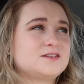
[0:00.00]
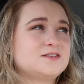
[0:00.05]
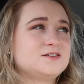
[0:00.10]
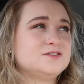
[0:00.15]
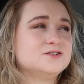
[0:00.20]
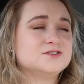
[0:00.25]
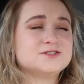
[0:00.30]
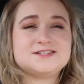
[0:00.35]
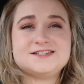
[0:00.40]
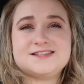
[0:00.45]

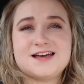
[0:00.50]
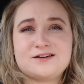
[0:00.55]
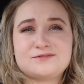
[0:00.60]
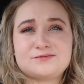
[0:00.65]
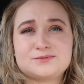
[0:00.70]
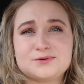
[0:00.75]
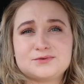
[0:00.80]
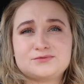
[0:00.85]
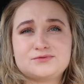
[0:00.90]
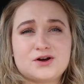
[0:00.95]
you'll see that
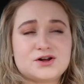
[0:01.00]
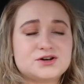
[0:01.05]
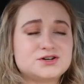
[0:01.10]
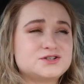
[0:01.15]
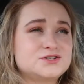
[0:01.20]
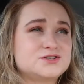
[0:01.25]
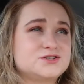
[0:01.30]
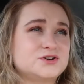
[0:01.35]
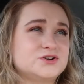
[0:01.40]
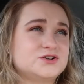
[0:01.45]
from the
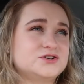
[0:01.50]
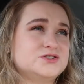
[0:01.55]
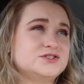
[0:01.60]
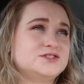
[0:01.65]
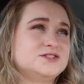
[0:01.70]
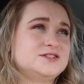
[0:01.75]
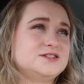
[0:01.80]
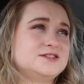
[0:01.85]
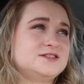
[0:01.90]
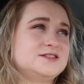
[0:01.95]
front.
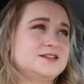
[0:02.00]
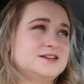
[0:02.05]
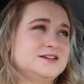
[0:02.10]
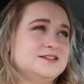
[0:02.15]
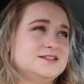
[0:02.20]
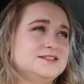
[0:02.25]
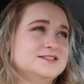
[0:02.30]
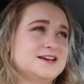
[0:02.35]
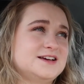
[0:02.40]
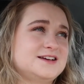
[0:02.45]
There's
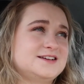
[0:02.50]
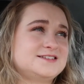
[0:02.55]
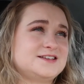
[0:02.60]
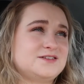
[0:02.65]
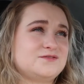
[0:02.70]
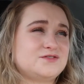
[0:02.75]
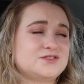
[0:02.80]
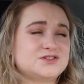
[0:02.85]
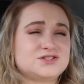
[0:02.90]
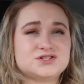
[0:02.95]
things like
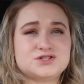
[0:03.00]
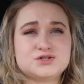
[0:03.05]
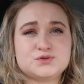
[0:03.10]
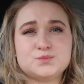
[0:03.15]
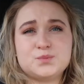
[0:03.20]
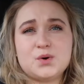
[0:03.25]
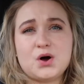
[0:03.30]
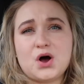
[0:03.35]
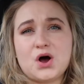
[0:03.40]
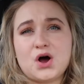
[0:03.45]
St. Vincent de
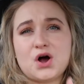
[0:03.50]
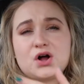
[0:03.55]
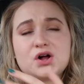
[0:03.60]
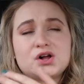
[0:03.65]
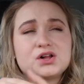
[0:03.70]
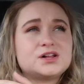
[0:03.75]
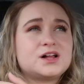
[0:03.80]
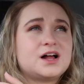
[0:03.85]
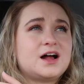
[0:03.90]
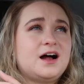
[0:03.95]

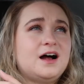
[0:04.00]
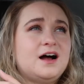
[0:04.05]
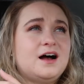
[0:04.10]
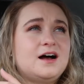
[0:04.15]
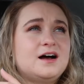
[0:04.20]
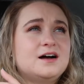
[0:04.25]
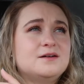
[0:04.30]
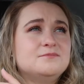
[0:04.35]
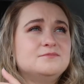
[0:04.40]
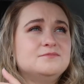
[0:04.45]
Paul,
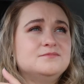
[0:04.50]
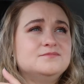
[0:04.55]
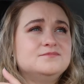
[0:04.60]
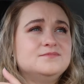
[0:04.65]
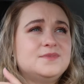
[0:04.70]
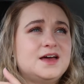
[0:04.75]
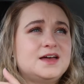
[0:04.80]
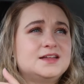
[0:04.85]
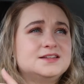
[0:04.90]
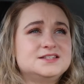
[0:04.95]

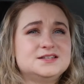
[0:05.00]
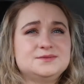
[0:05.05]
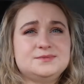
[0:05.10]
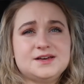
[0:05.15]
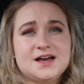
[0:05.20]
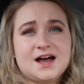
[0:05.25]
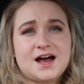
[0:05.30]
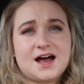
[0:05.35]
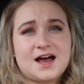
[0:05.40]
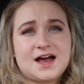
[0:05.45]

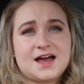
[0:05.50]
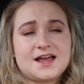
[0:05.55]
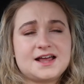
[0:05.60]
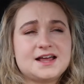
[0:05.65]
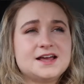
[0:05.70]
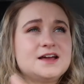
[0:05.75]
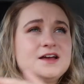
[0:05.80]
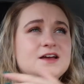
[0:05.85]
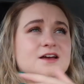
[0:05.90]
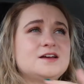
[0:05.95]

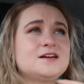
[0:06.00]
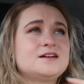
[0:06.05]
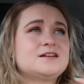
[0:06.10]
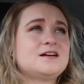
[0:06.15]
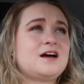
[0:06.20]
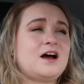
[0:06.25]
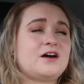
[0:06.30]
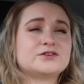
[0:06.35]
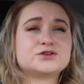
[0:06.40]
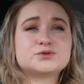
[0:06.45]
NCBI,
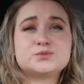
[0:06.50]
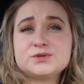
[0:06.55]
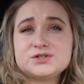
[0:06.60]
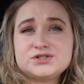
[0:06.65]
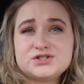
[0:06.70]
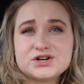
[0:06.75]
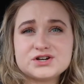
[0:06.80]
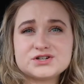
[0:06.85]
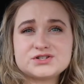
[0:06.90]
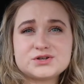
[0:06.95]
Irish
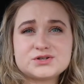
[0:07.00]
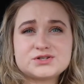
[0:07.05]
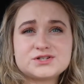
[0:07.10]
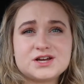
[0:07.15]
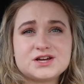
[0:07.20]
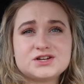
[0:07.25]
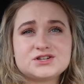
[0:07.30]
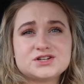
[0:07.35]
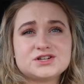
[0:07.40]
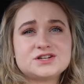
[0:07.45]
Wheelchair
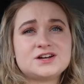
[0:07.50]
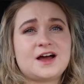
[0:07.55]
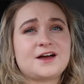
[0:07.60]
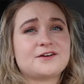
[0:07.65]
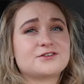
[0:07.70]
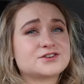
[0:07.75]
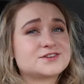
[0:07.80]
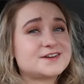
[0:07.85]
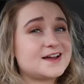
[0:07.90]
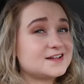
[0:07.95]
Association,
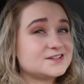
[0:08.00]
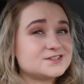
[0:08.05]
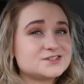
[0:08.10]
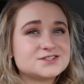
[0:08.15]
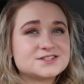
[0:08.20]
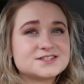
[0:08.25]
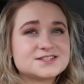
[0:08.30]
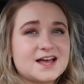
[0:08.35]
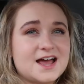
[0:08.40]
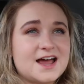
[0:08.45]
Irish
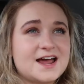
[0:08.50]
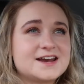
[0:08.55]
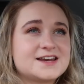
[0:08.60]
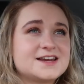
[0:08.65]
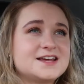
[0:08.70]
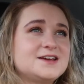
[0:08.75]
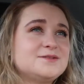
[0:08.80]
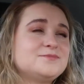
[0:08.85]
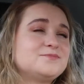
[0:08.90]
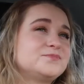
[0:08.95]
Cancer
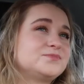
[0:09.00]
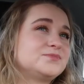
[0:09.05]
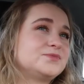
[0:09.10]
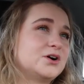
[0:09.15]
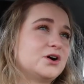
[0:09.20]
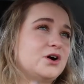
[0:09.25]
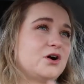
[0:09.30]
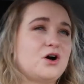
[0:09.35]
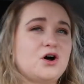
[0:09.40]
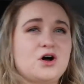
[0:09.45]
Society.
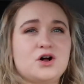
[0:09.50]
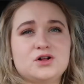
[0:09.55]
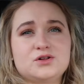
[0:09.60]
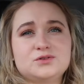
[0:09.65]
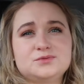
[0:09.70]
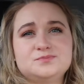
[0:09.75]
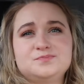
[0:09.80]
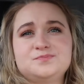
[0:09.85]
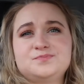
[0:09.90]
They're all